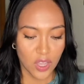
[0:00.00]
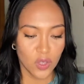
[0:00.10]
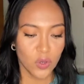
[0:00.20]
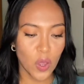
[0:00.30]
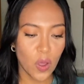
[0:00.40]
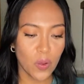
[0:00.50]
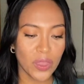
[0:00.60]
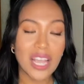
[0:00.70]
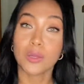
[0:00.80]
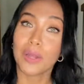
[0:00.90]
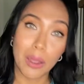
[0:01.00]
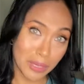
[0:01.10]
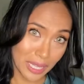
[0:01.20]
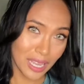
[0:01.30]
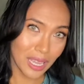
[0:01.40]
So that's what I was
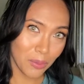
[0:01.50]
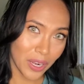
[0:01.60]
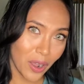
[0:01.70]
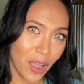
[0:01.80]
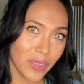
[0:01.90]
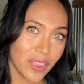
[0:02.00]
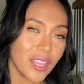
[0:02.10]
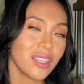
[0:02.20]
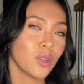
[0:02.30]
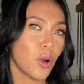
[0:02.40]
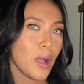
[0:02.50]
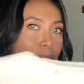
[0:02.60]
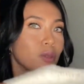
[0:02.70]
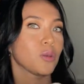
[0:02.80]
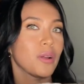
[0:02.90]
thinking when I got this
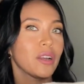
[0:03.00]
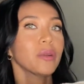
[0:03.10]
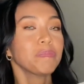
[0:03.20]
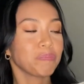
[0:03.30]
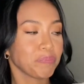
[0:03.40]
cropped sweater.